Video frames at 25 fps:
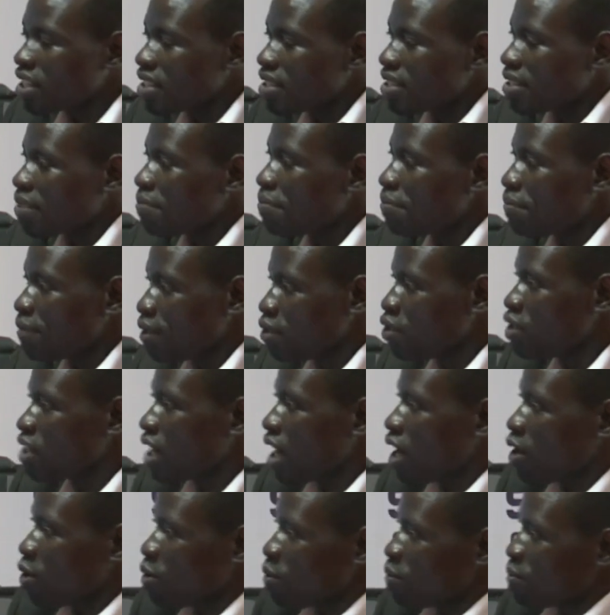is the future
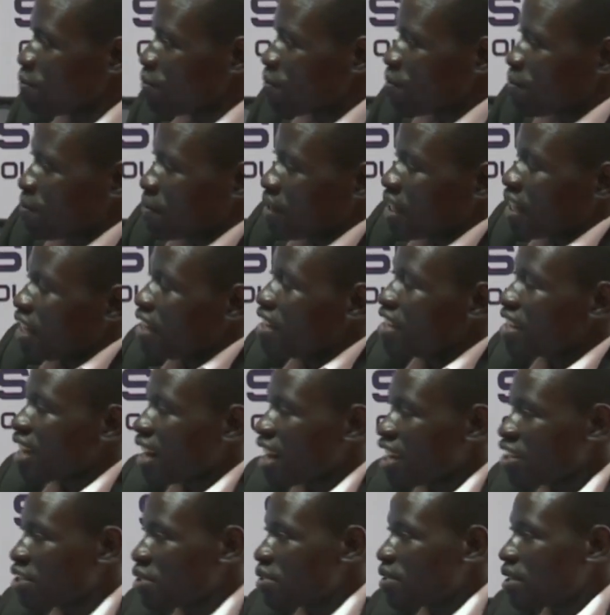of the
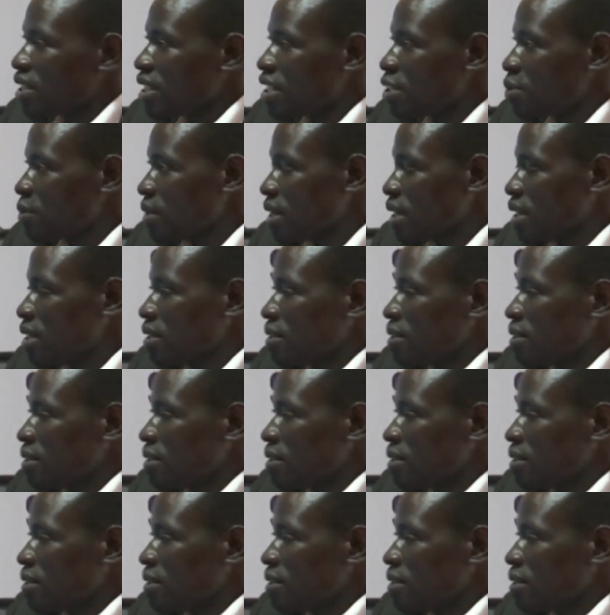international gateway?